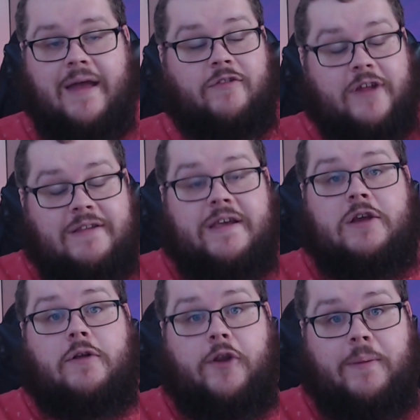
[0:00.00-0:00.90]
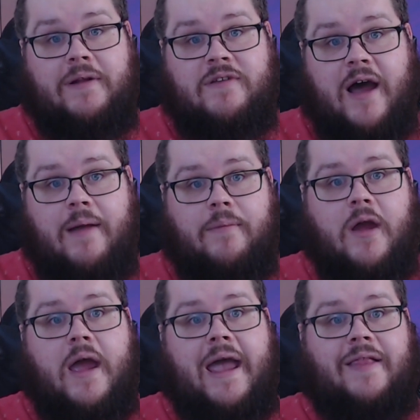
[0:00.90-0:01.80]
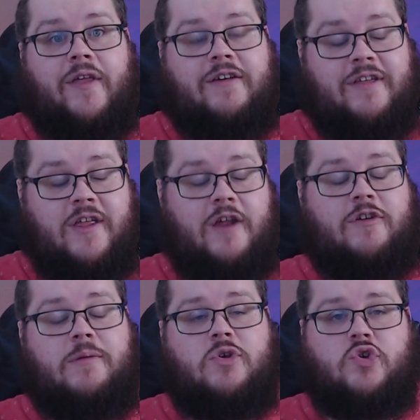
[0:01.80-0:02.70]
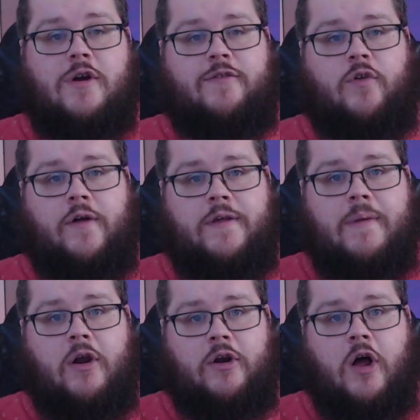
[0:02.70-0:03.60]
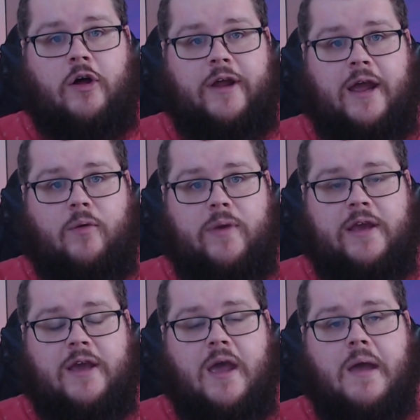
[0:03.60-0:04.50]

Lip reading: It's going to take you a little bit of time, and like I said, that is going to be stressful on the American holiday week.